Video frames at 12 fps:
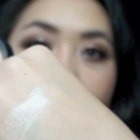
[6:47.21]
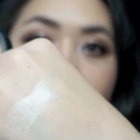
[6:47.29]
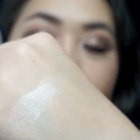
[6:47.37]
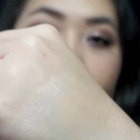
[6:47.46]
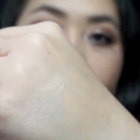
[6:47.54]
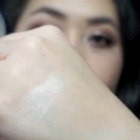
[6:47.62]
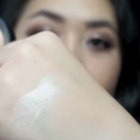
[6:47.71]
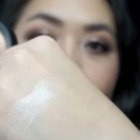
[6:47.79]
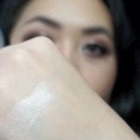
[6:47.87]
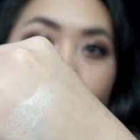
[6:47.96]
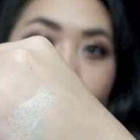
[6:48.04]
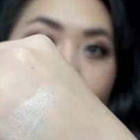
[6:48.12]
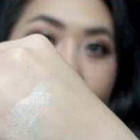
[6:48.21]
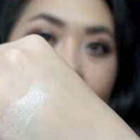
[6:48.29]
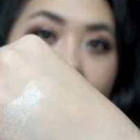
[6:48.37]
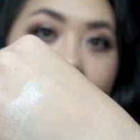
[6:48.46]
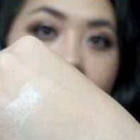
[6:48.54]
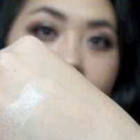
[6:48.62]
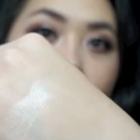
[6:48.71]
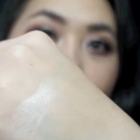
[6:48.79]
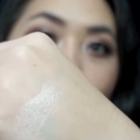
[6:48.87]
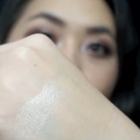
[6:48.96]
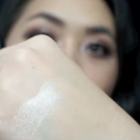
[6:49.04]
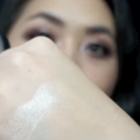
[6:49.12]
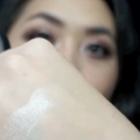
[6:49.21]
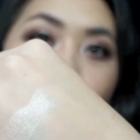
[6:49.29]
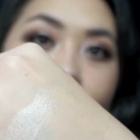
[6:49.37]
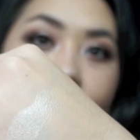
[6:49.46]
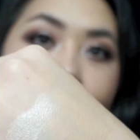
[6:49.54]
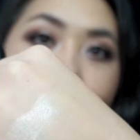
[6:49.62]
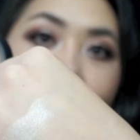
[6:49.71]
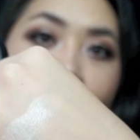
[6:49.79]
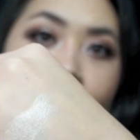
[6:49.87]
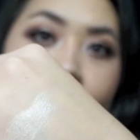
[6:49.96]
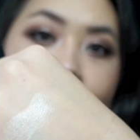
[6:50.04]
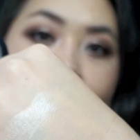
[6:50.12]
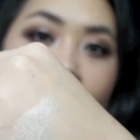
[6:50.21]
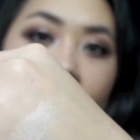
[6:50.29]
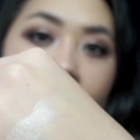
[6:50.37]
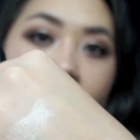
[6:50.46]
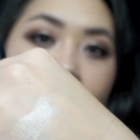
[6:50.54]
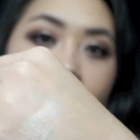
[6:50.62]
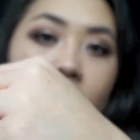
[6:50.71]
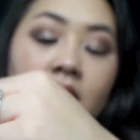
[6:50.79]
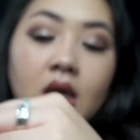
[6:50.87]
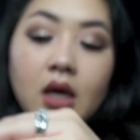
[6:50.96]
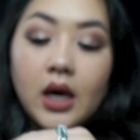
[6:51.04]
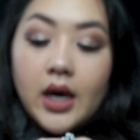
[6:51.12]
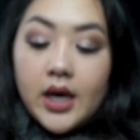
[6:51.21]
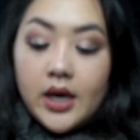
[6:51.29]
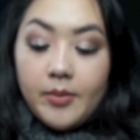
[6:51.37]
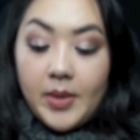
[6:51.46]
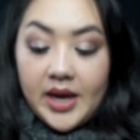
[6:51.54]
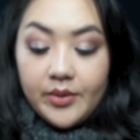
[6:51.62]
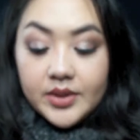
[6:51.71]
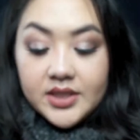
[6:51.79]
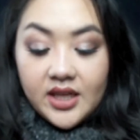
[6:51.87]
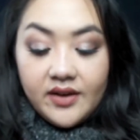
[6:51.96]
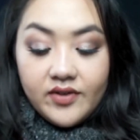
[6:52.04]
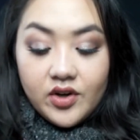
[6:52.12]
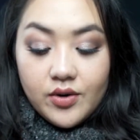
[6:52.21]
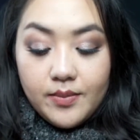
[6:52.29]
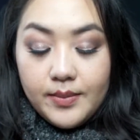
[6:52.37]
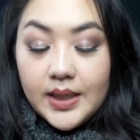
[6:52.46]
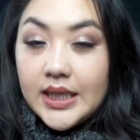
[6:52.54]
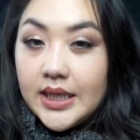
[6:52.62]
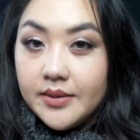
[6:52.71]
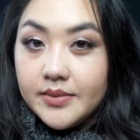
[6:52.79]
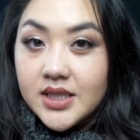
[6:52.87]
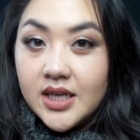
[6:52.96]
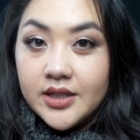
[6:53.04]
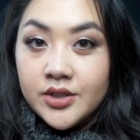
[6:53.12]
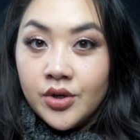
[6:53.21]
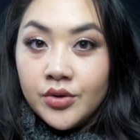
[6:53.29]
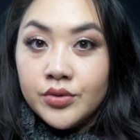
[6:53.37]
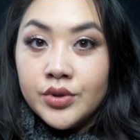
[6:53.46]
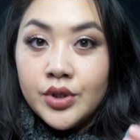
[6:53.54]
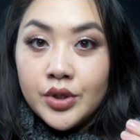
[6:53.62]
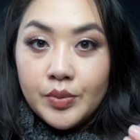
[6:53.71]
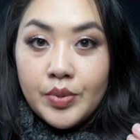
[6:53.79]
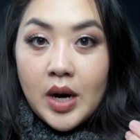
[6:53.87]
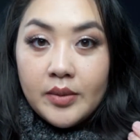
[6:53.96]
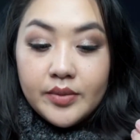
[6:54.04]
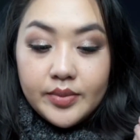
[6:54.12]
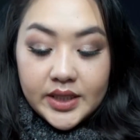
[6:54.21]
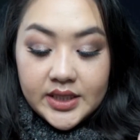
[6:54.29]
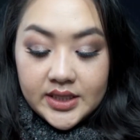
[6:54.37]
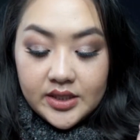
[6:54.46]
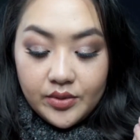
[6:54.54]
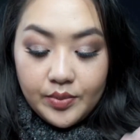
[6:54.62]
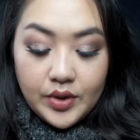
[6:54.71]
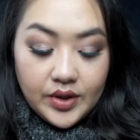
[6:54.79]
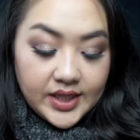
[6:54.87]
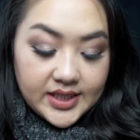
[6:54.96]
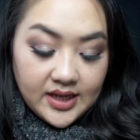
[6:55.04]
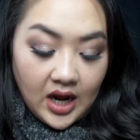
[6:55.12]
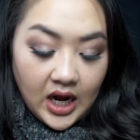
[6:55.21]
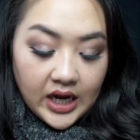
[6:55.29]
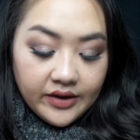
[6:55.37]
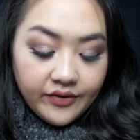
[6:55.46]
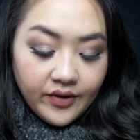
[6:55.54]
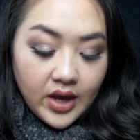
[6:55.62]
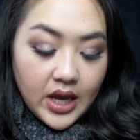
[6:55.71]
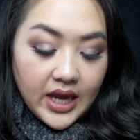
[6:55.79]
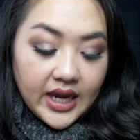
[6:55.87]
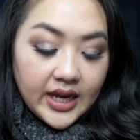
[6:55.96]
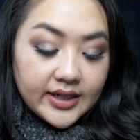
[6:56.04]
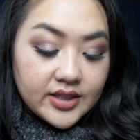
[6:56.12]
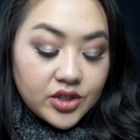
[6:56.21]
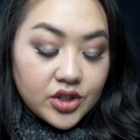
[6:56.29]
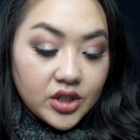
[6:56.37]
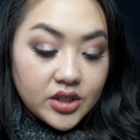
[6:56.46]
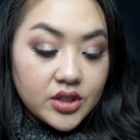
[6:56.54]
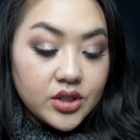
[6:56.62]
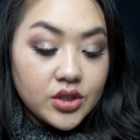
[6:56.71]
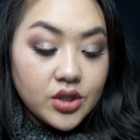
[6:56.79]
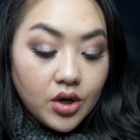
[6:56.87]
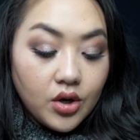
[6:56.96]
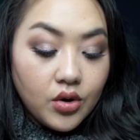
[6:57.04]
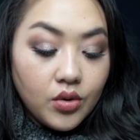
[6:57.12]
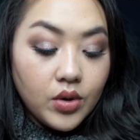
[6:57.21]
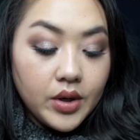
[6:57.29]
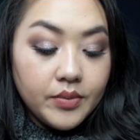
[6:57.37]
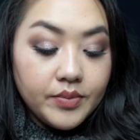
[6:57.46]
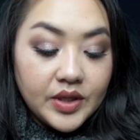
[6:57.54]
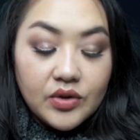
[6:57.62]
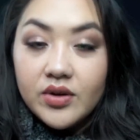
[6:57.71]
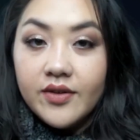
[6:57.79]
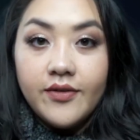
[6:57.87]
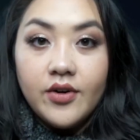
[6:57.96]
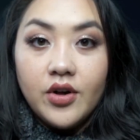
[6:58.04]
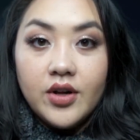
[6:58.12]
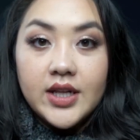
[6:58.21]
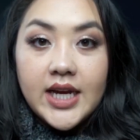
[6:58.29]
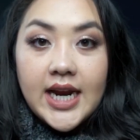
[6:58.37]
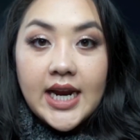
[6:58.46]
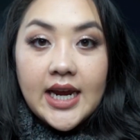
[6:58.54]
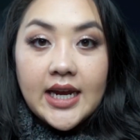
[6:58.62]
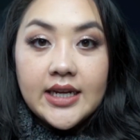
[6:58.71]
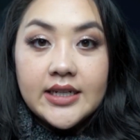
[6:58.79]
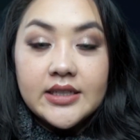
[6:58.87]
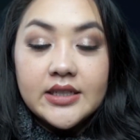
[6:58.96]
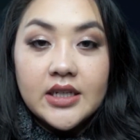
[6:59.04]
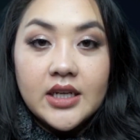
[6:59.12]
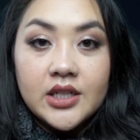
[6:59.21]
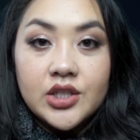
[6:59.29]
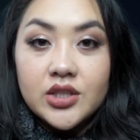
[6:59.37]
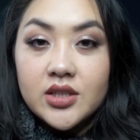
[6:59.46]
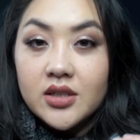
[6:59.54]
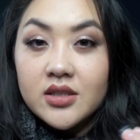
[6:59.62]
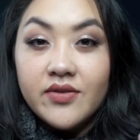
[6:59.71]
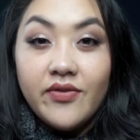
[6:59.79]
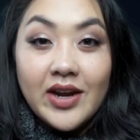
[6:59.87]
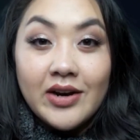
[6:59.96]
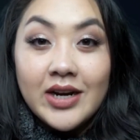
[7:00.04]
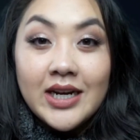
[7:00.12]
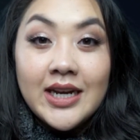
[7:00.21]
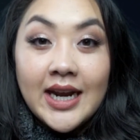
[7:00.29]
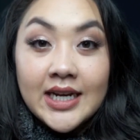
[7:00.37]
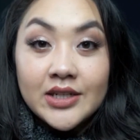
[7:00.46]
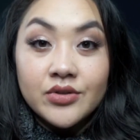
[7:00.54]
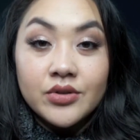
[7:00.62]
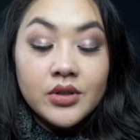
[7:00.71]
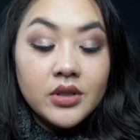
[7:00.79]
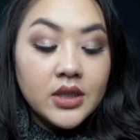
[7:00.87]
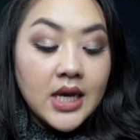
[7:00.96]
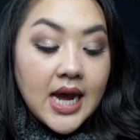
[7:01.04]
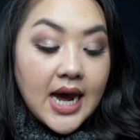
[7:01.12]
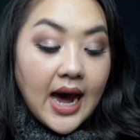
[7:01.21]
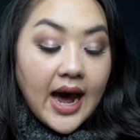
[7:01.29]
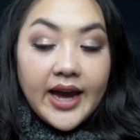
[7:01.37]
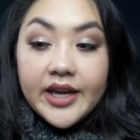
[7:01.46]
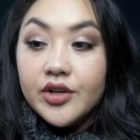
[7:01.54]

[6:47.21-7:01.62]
good on people with like more fair skin. I would say if you're a medium skin tone, you could probably still pull this off. It's just so beautiful and it just looks very natural. I